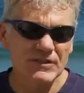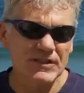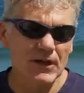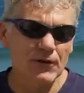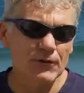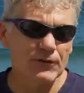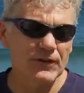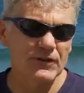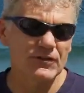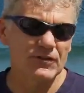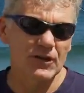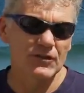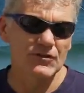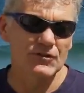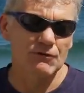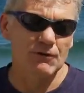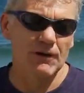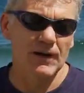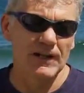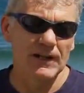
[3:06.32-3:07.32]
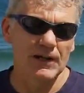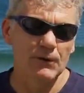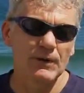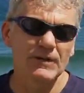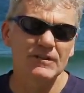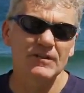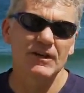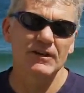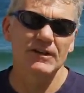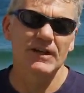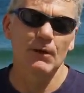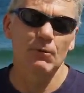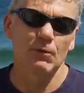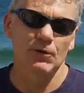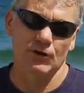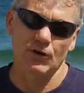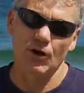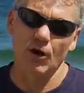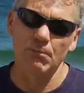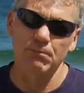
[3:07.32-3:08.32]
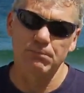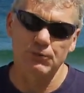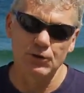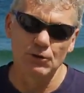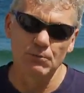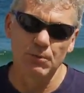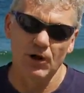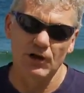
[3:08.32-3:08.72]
Southeast Australia we tend to get what are called blue